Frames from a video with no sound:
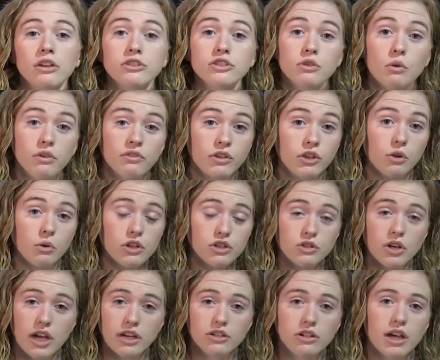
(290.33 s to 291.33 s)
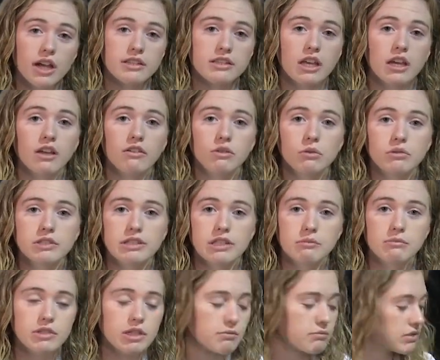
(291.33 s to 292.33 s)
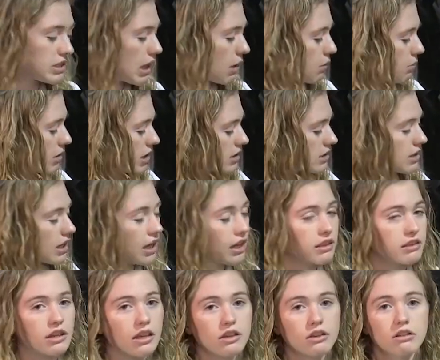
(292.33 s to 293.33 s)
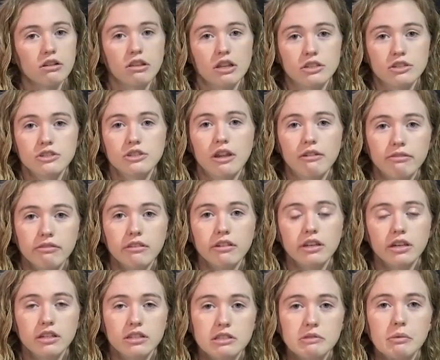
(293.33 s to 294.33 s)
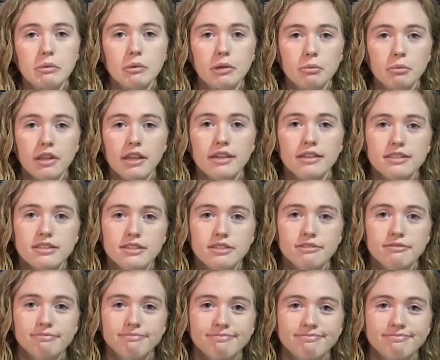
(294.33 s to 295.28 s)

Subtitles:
So if your tractor has any of those symptoms, that would be a sign that your clutch definitely needs to be replaced.